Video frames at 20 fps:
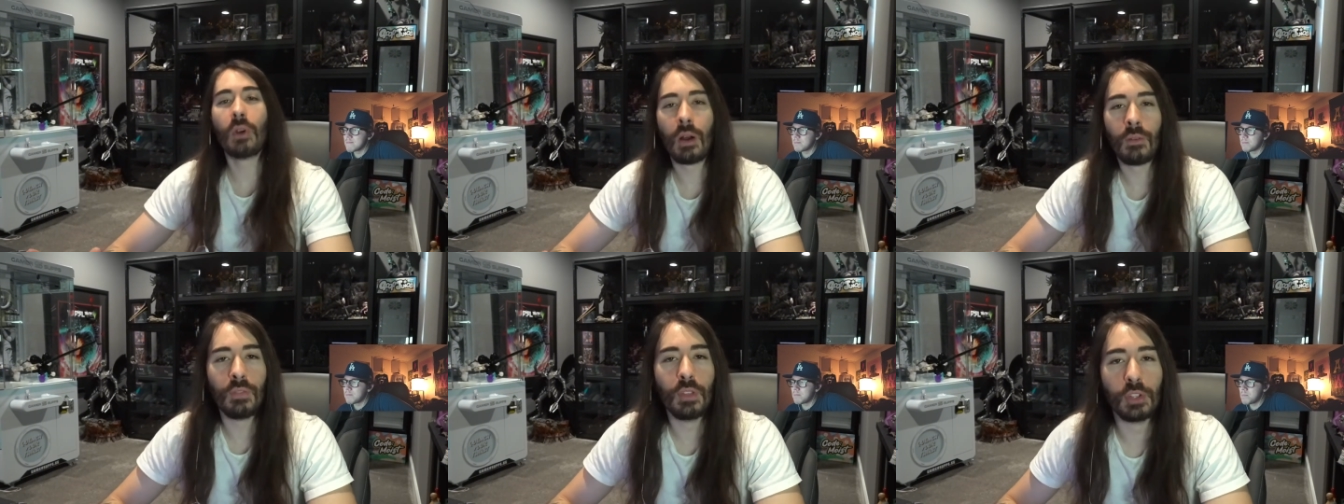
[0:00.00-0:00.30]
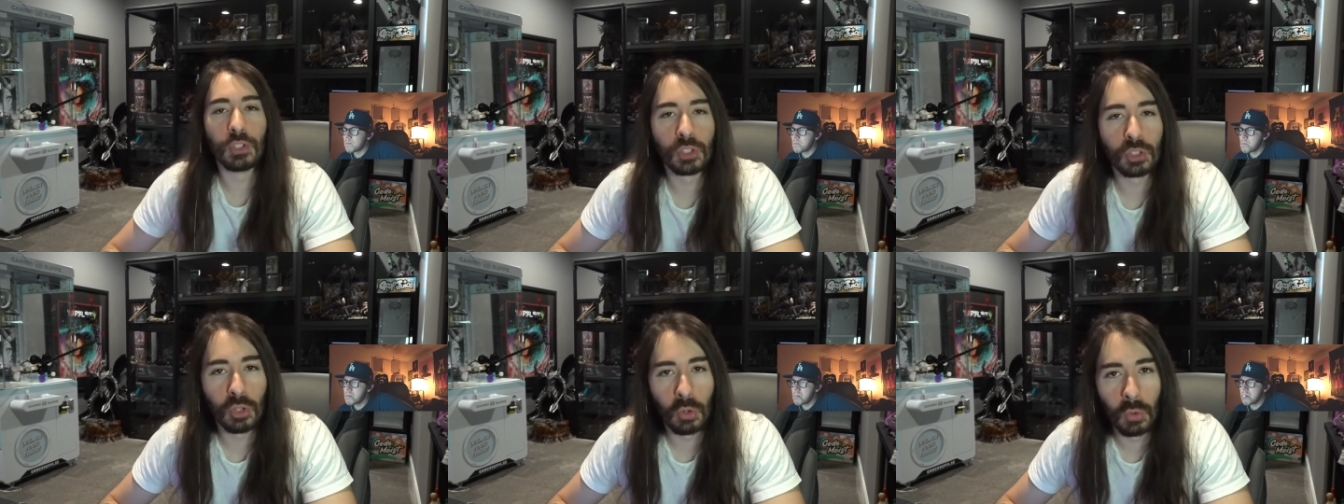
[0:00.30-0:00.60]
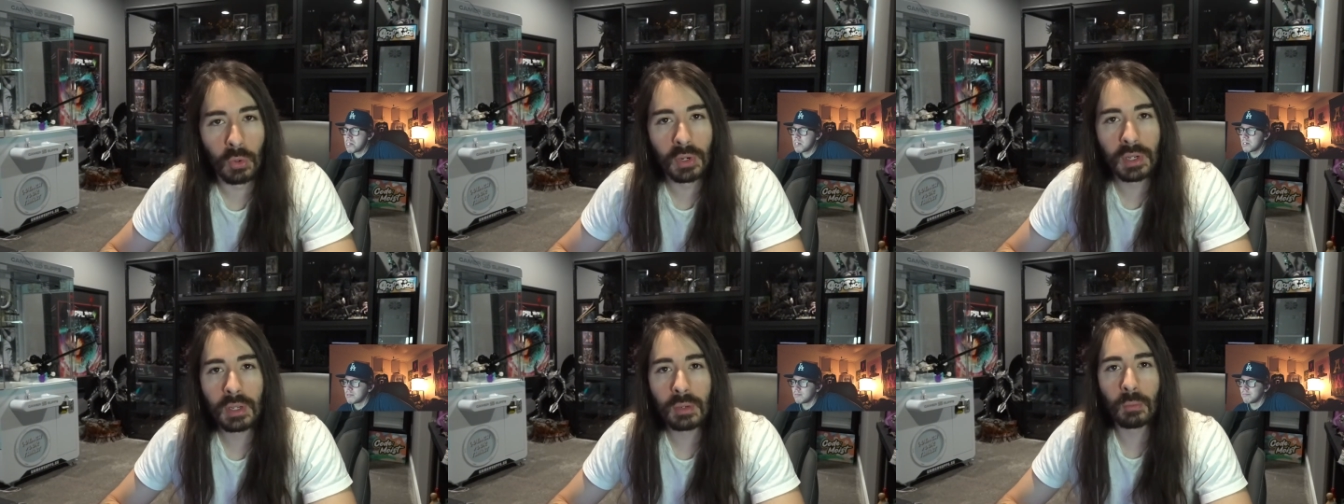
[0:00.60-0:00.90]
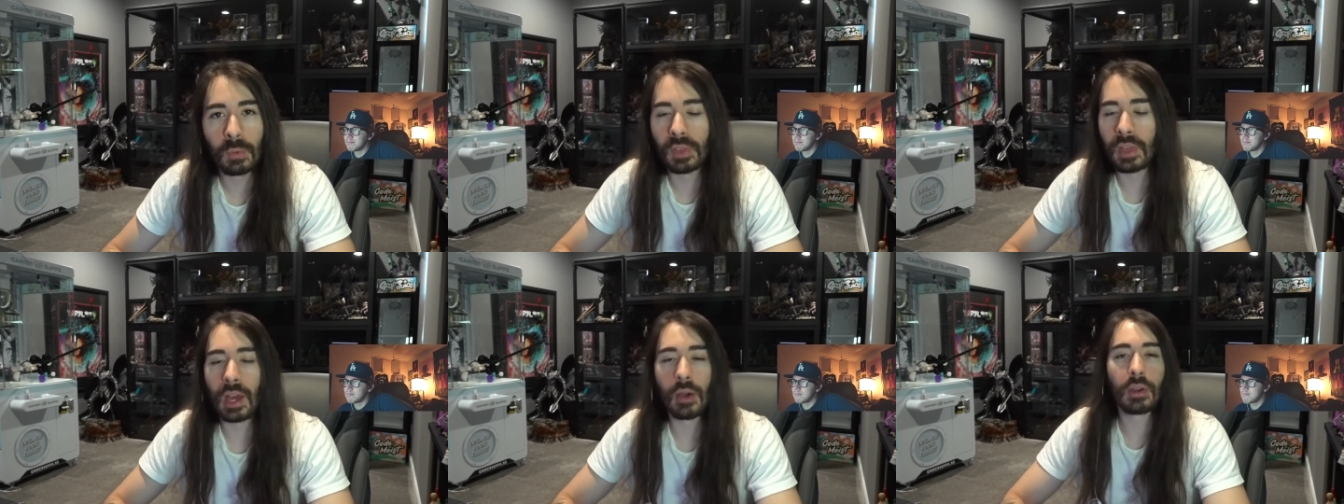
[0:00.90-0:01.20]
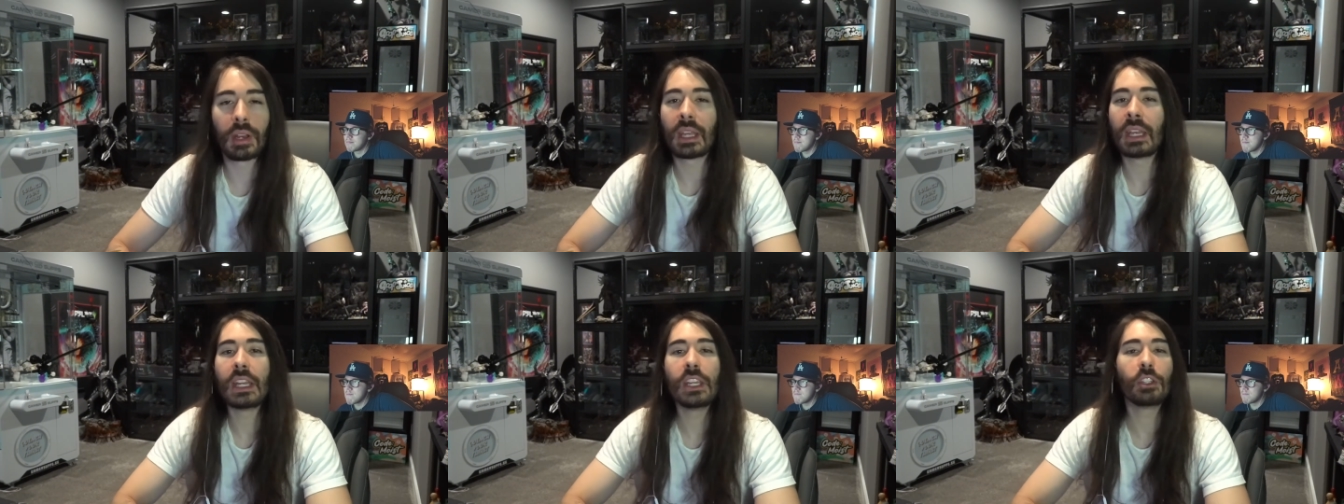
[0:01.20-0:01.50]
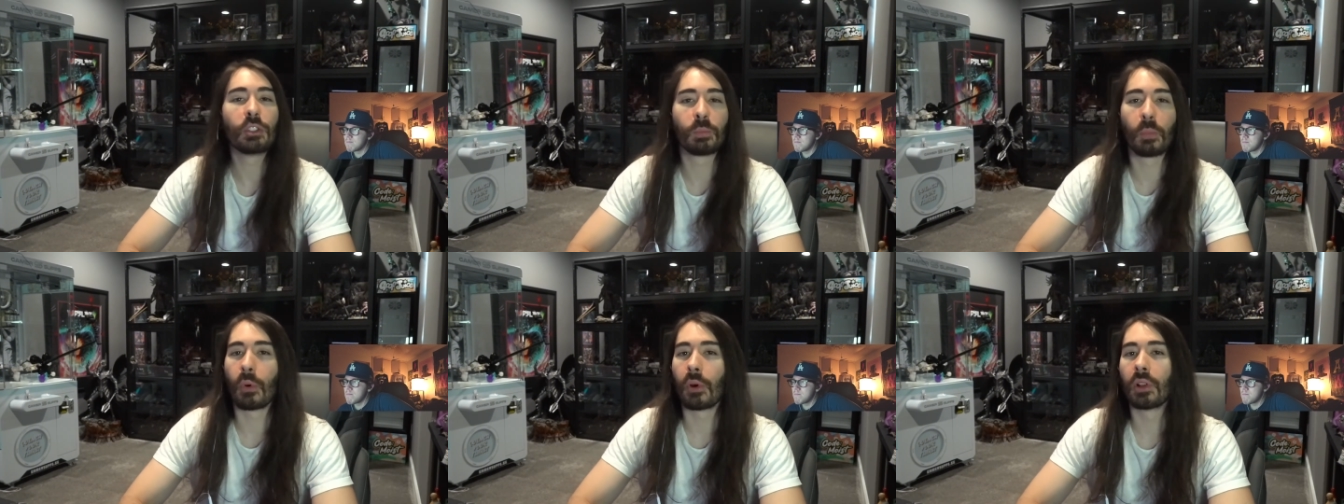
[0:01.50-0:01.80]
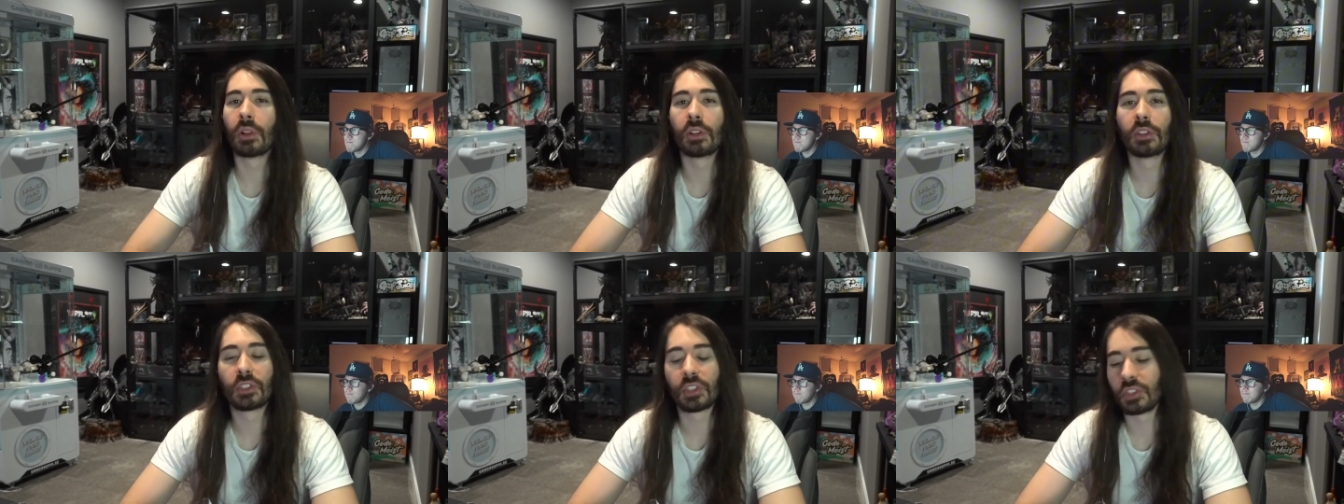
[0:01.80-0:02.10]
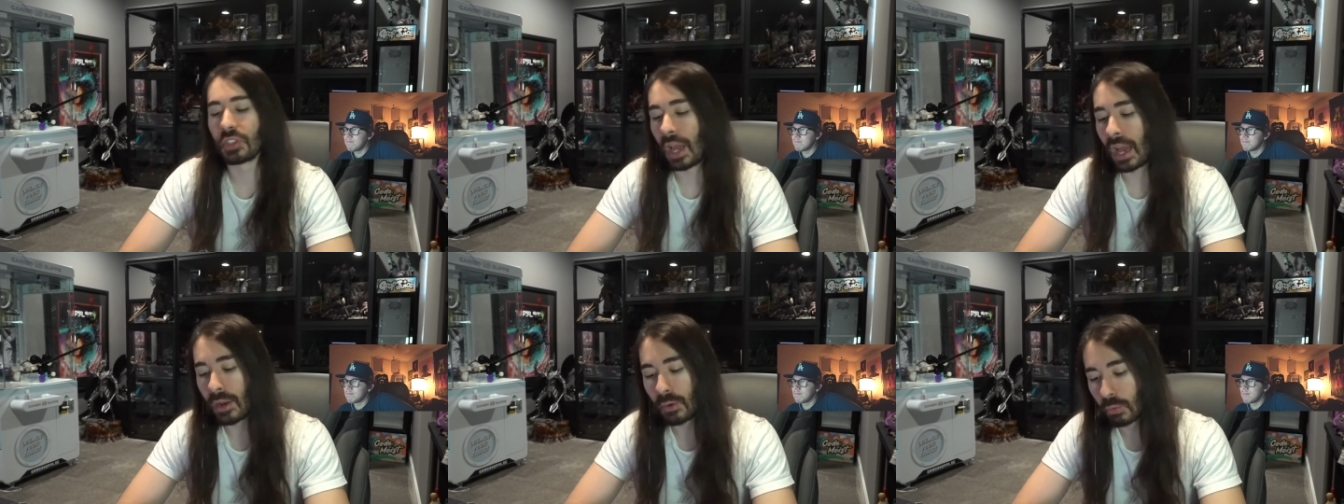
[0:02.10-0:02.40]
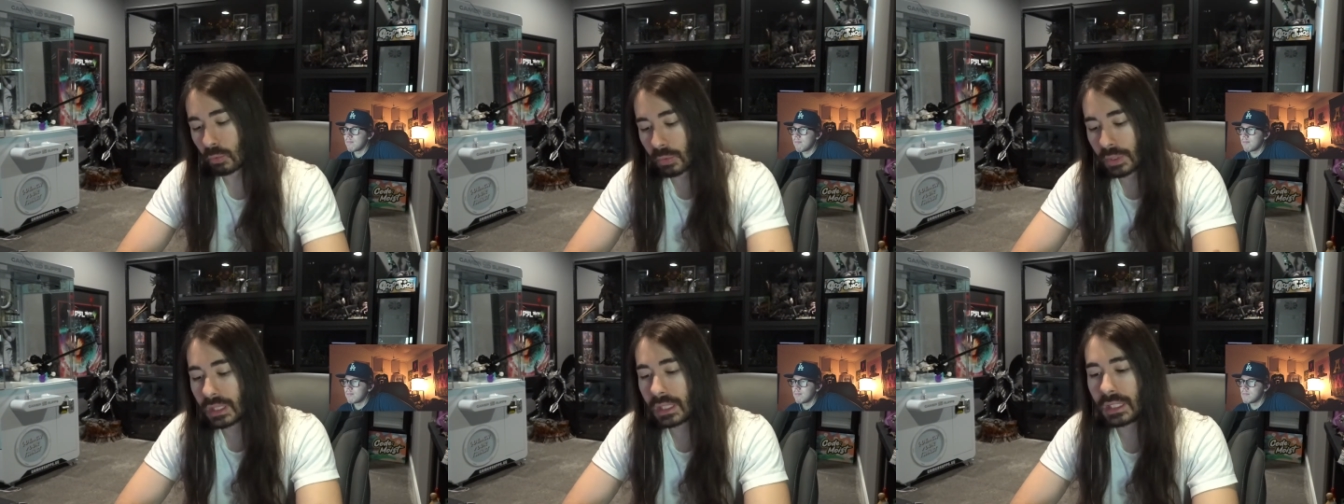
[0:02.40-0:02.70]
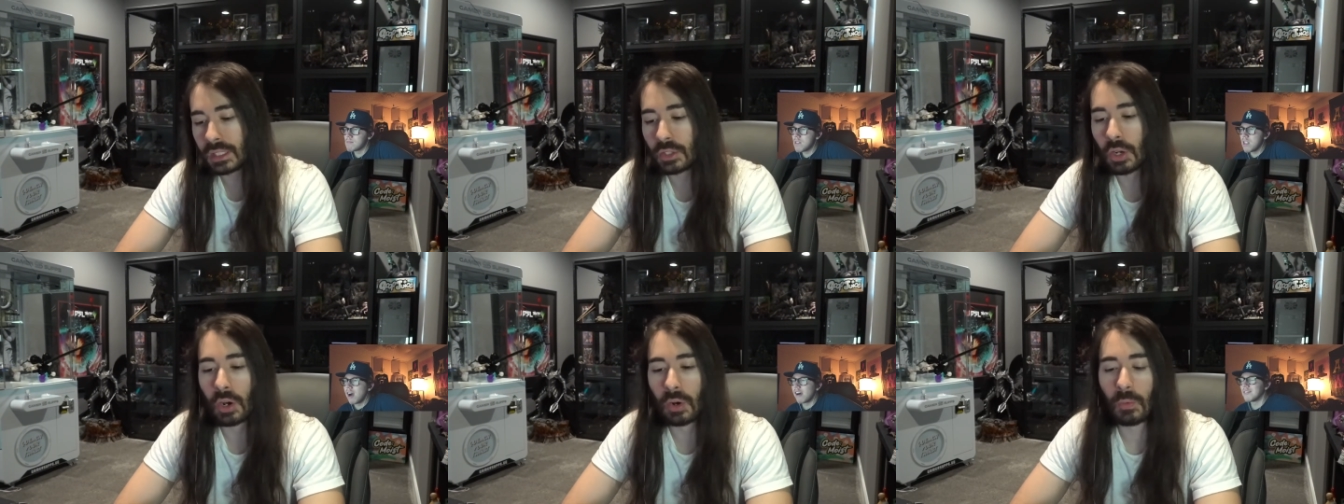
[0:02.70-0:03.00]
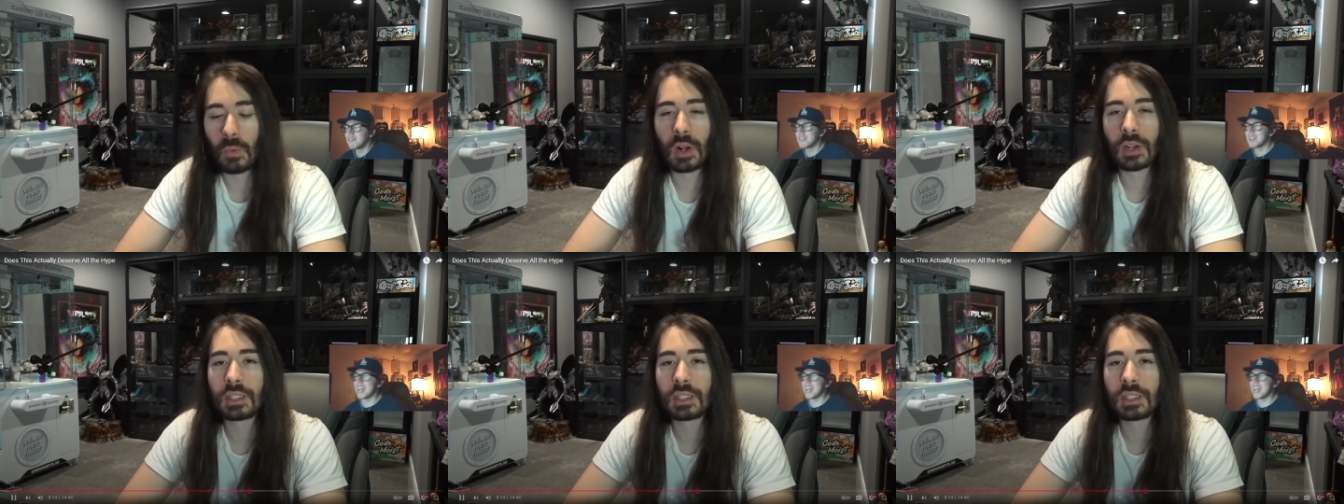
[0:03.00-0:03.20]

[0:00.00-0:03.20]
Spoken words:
of the story without any spoilers, because I really don't want to